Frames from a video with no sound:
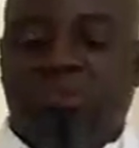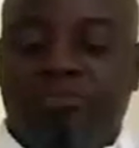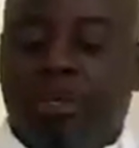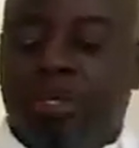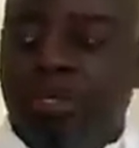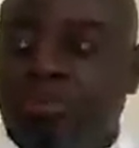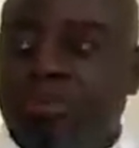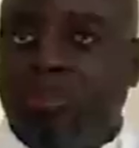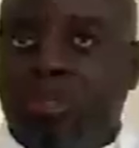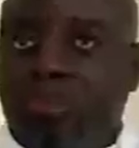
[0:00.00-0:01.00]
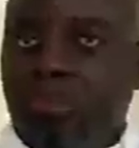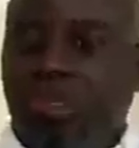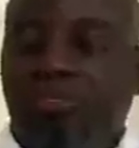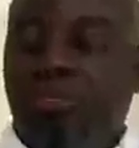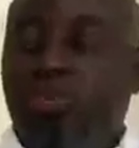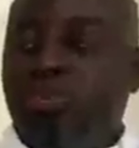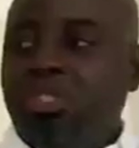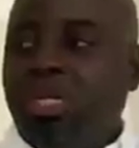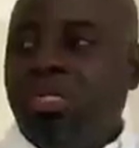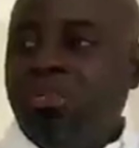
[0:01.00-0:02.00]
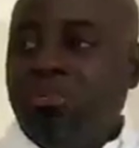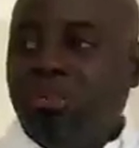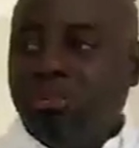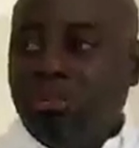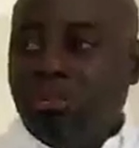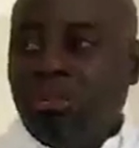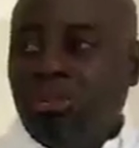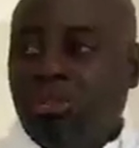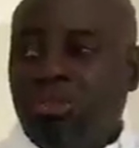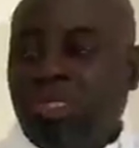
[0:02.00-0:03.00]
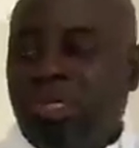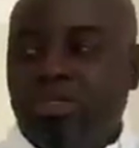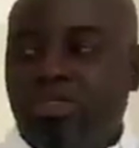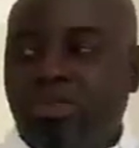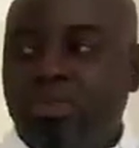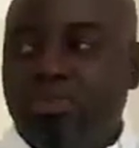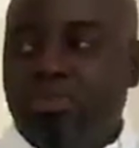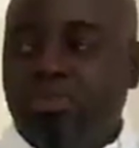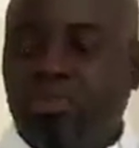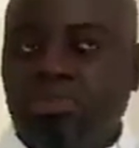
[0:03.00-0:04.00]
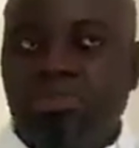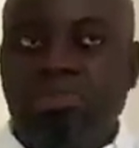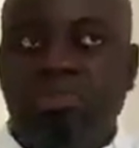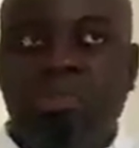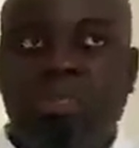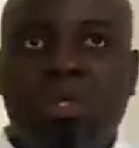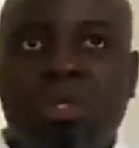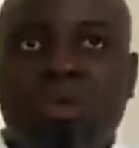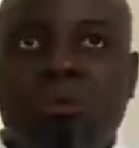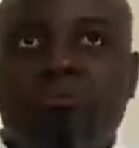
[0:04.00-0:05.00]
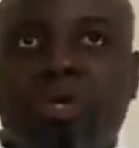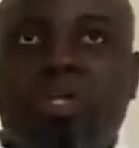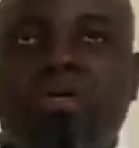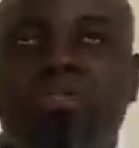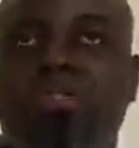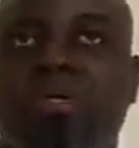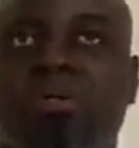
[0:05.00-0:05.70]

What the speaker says: find out if the property has a good title, find out